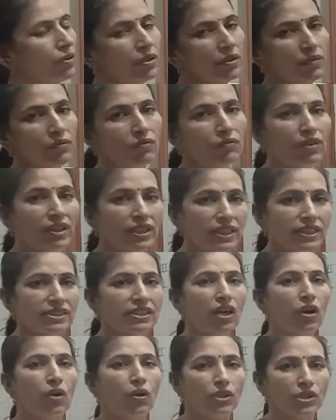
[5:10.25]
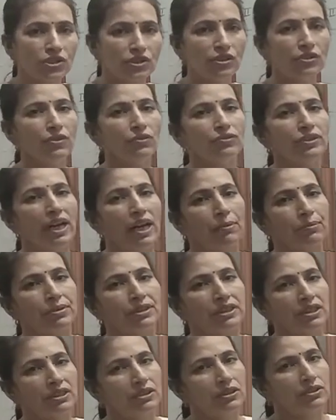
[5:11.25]
What is the origin of the
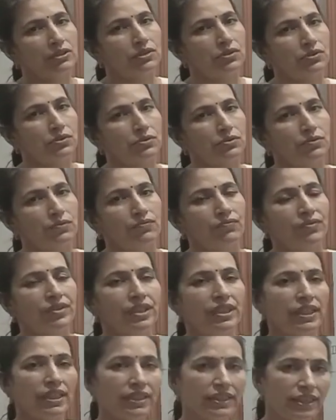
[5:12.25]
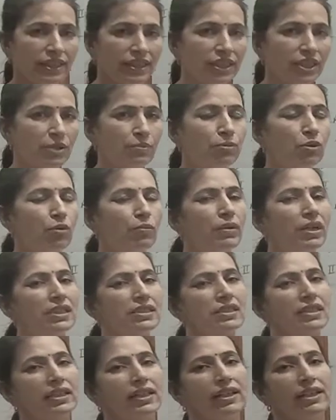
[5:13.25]
epithelial tissue? In the
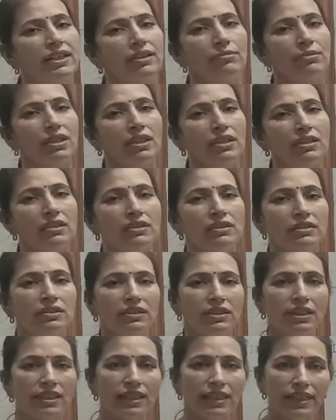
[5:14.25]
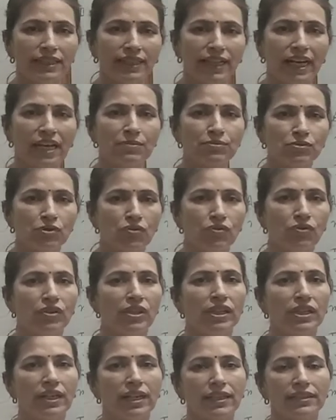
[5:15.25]
triploblastic animal, 3 types of
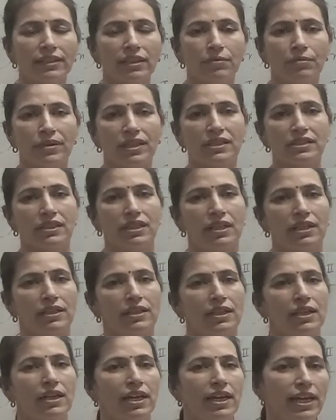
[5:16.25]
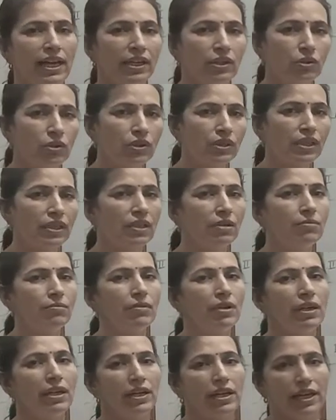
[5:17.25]
layer are the present: ectoderm,
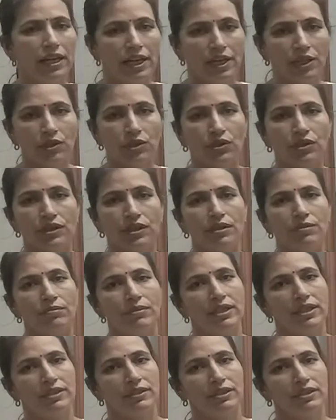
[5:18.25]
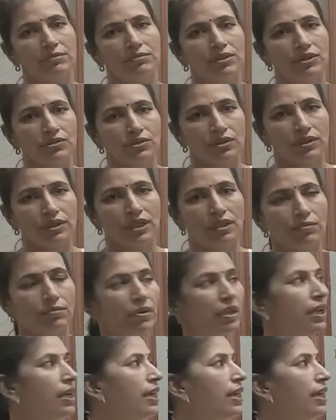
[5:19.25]
endoderm and the mesoderm.